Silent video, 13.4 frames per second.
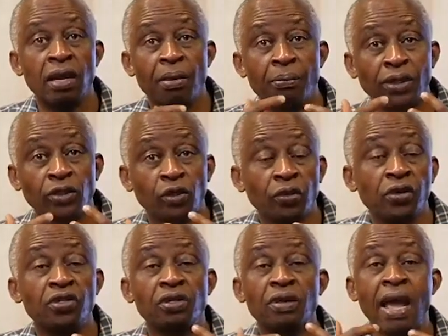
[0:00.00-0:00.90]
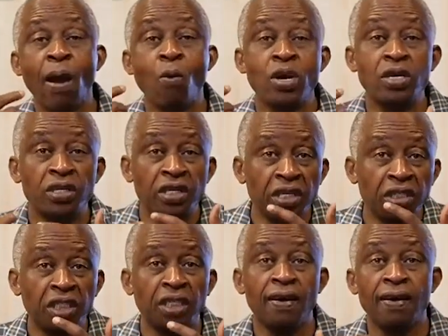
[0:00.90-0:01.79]
Pastor Grace and I will
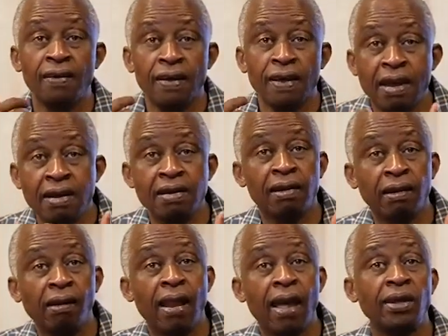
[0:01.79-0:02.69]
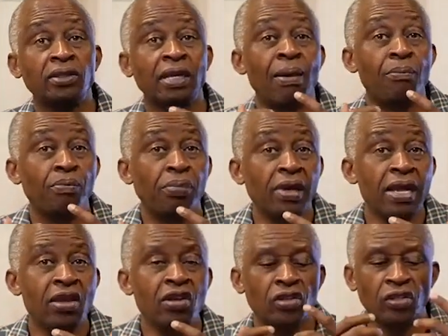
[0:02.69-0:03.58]
teach in the class. And
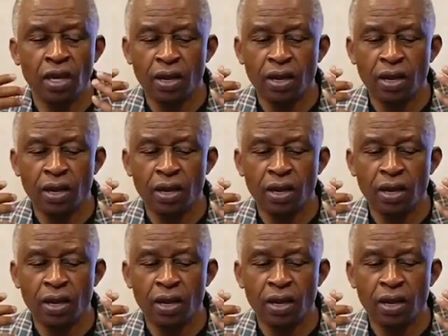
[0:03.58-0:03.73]
please,